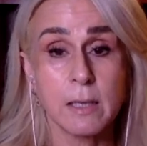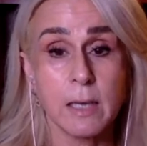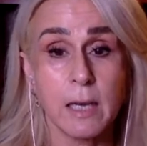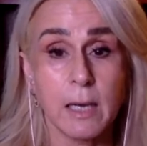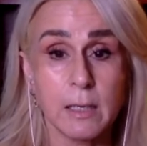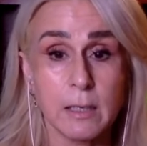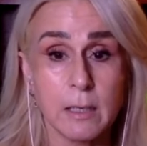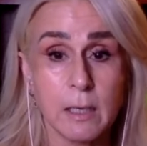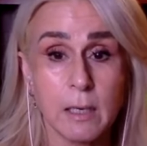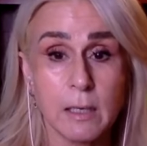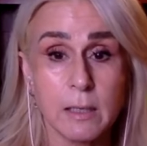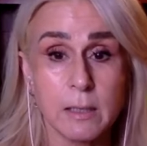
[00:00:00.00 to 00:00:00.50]

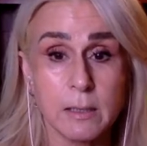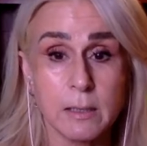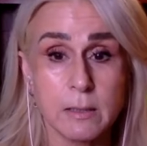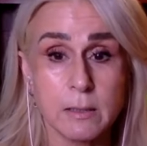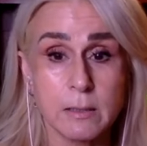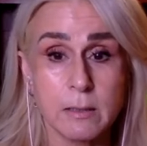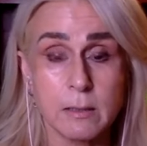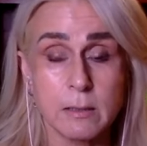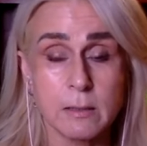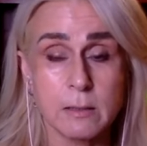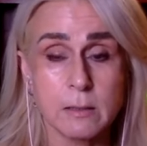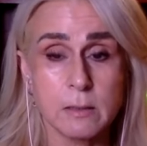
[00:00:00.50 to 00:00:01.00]
that
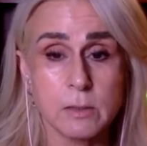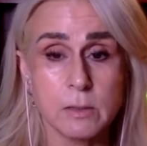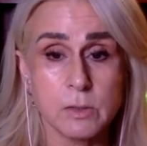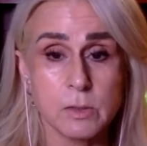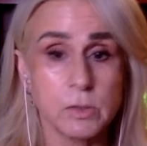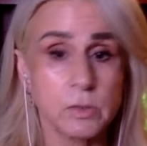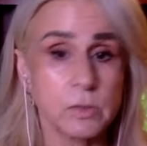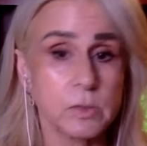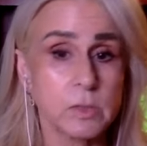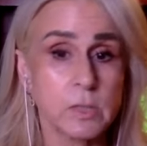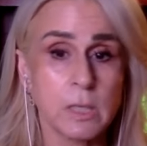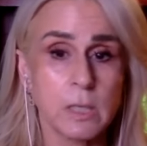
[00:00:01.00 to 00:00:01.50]

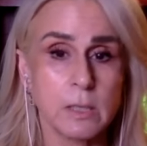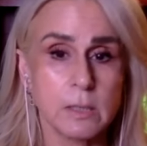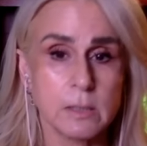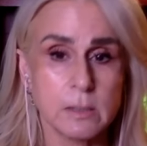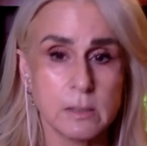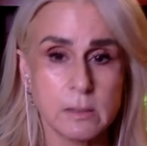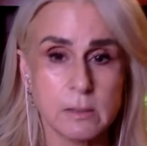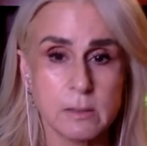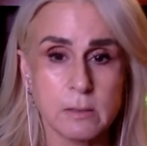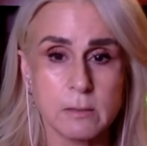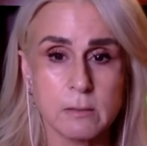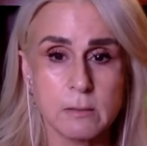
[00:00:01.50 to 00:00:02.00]
there's no
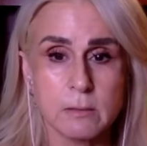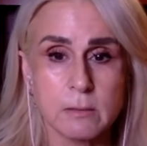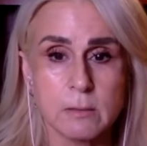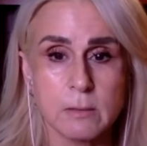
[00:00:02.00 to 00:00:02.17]
signs.